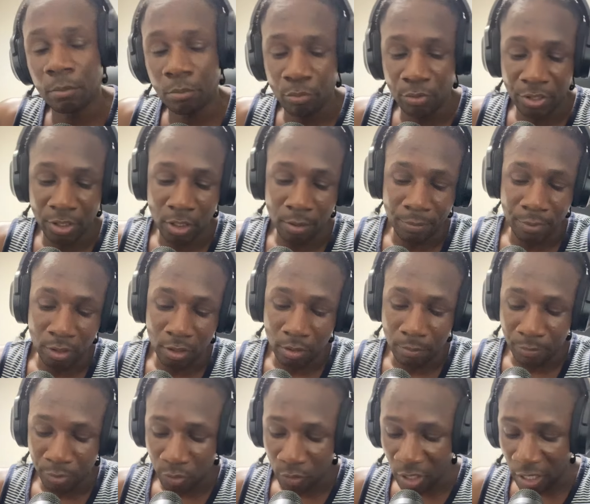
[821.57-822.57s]
bring up.
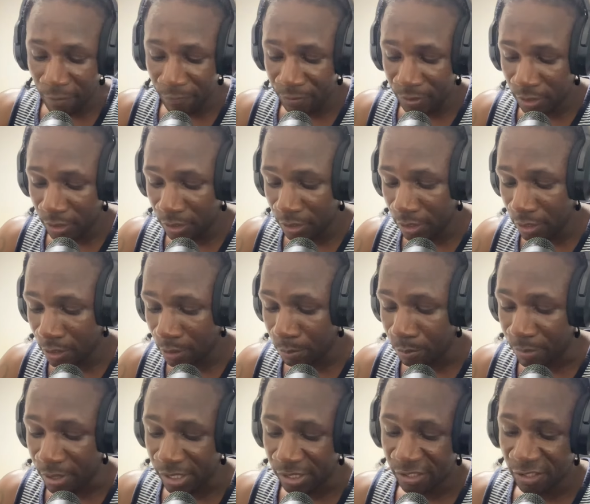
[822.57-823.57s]
So I've done the
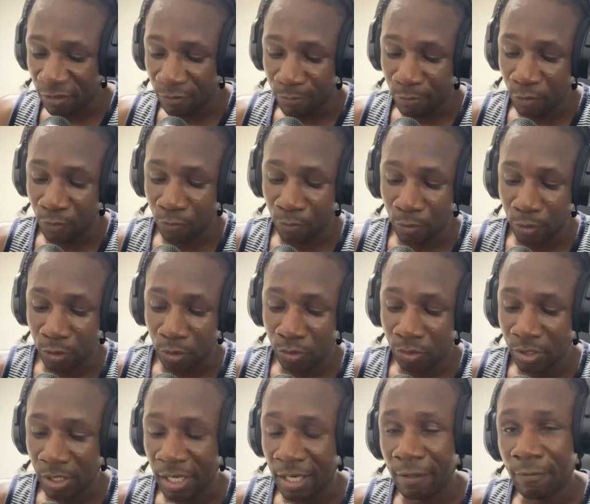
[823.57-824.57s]
best of both
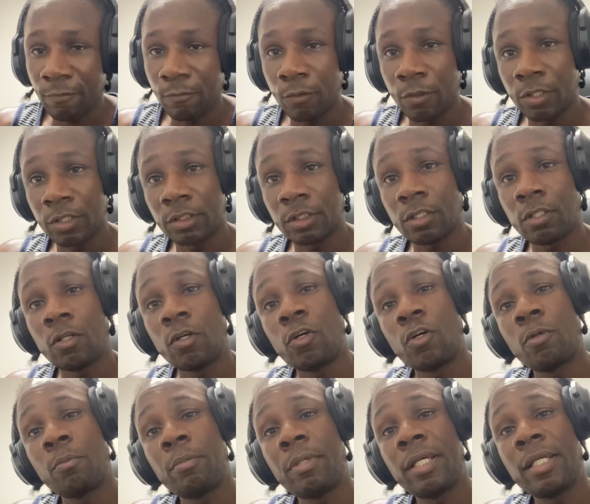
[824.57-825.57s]
worlds. I've worked
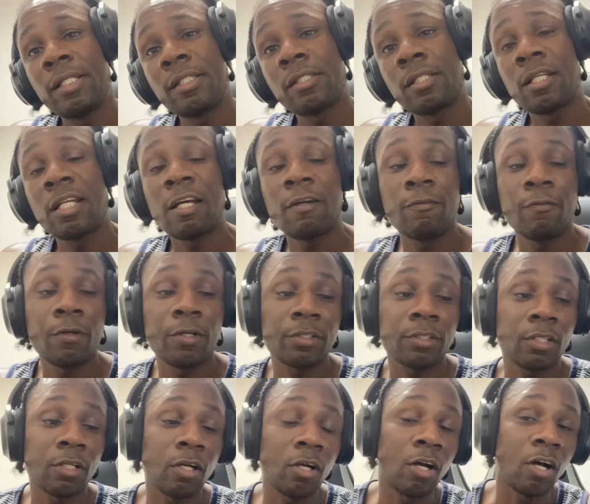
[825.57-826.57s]
on base and I've
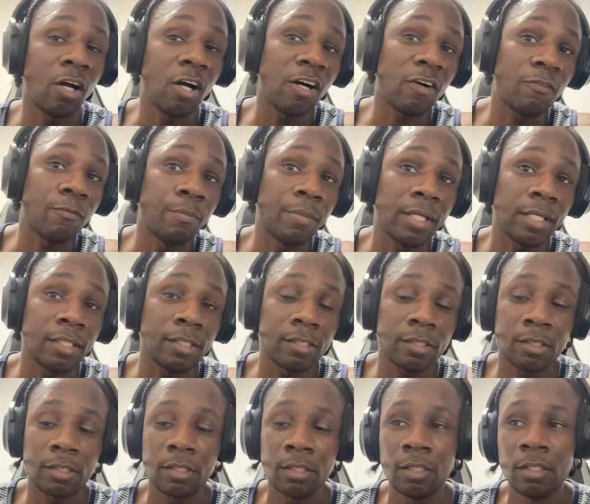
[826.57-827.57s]
worked off
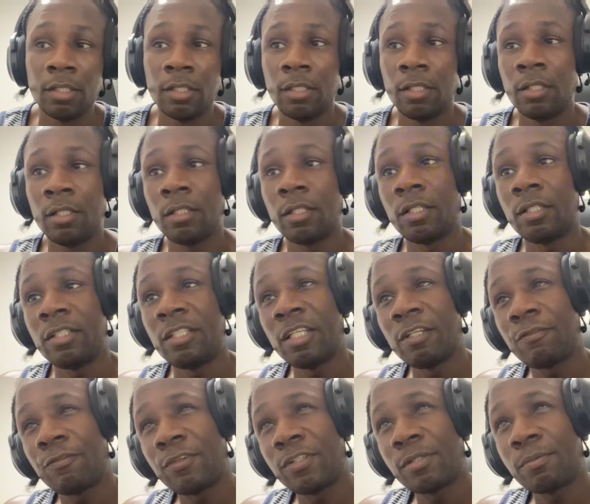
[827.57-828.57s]
base. The
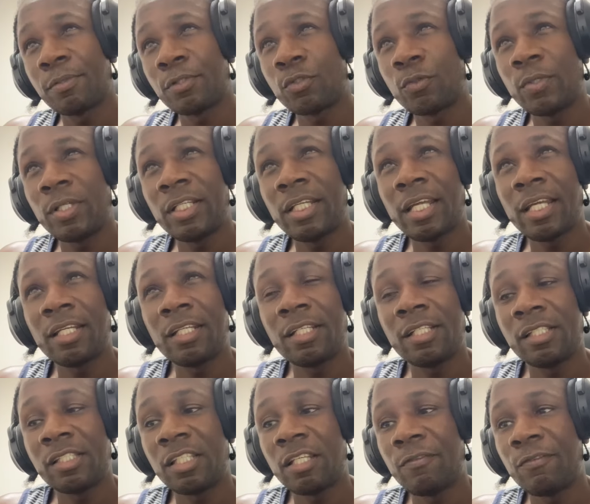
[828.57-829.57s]
difference between that
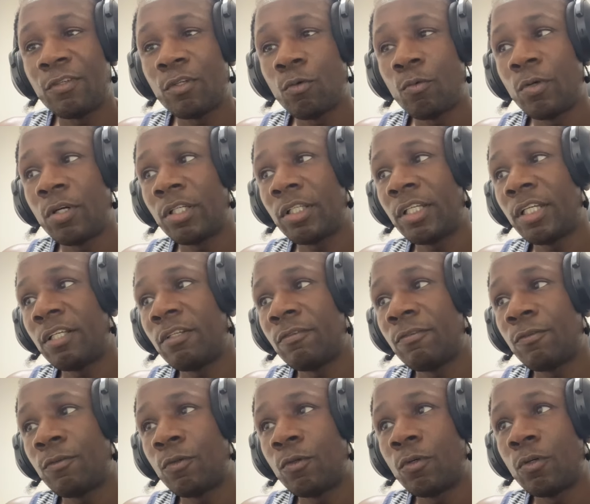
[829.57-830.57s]
is, if you're working
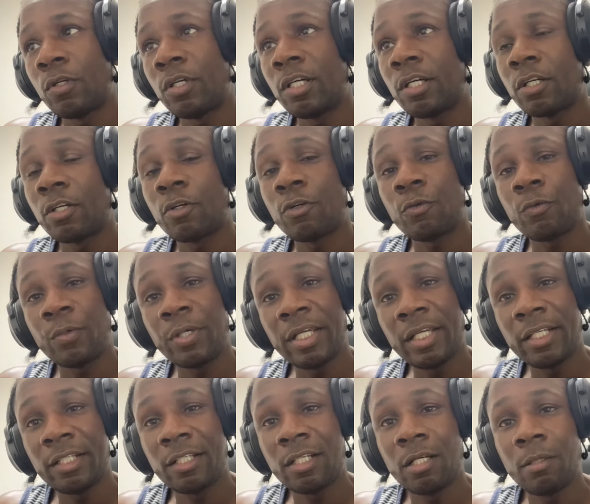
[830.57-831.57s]
for a
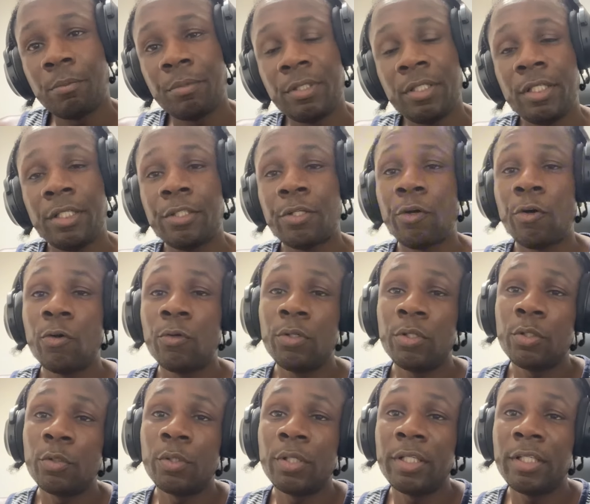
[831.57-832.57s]
Korean company, you're only
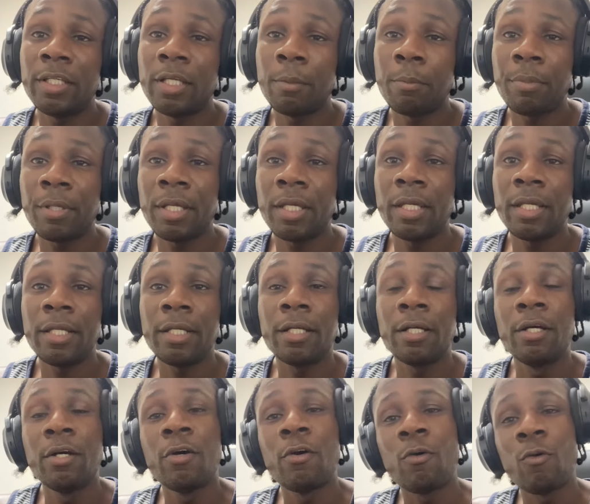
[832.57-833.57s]
going to get paid
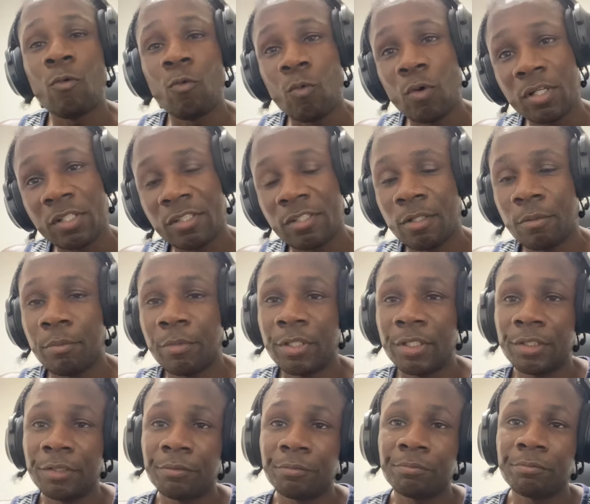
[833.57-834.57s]
once a
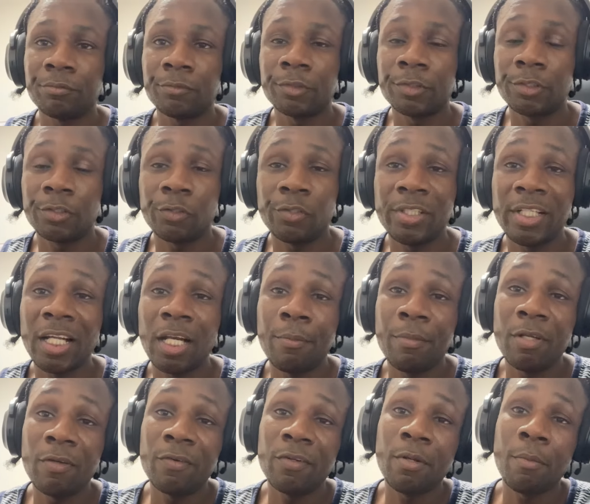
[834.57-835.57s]
month. So you got to
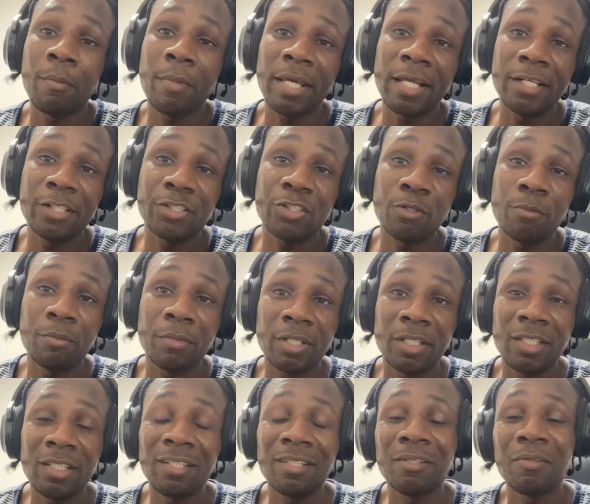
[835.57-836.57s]
be able to manage your
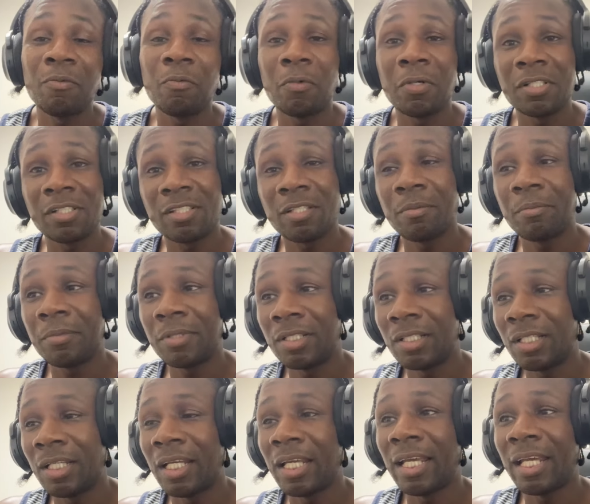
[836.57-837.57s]
money once a
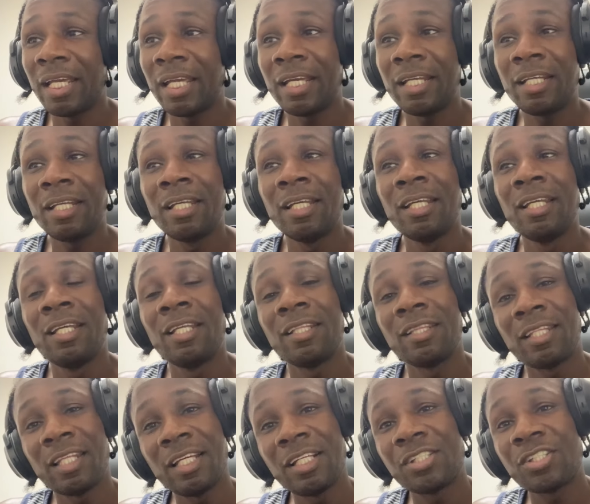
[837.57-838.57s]
month. And
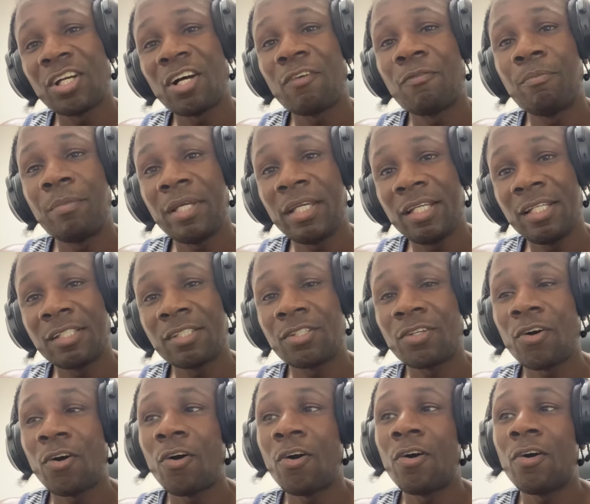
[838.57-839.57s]
things off base
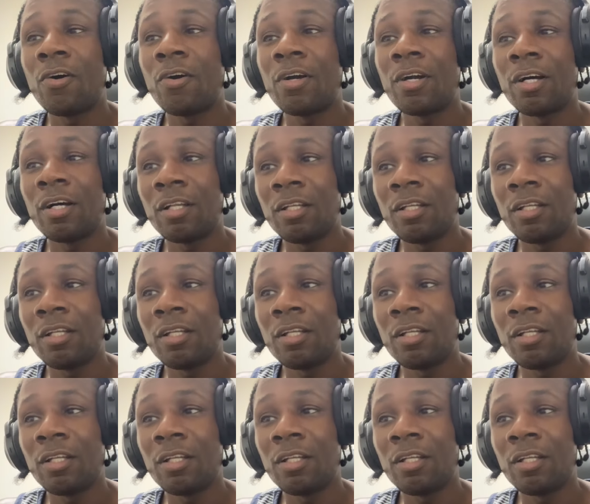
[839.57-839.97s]
are a